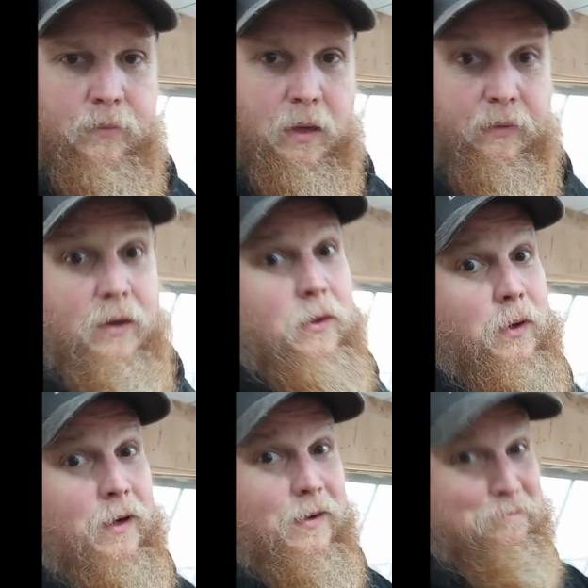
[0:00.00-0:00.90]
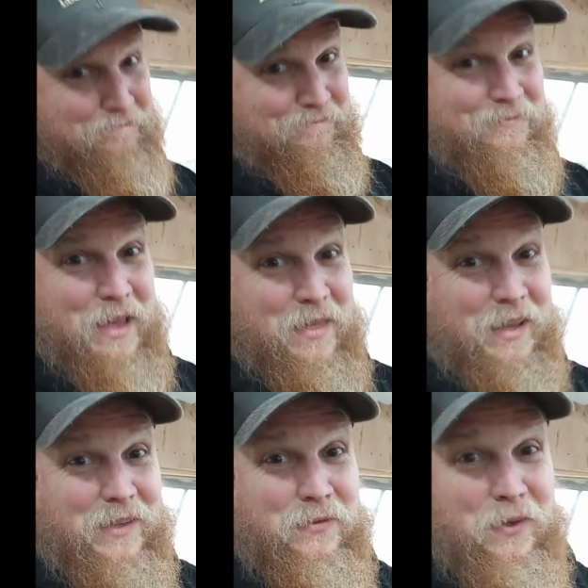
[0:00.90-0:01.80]
If I do end it,
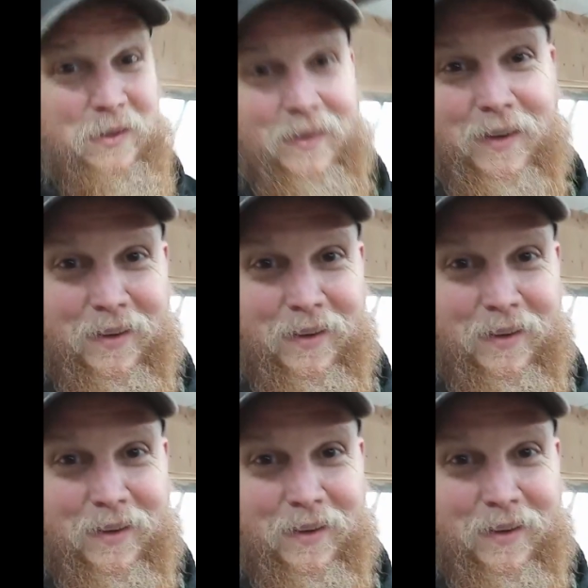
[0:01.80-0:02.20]
thanks for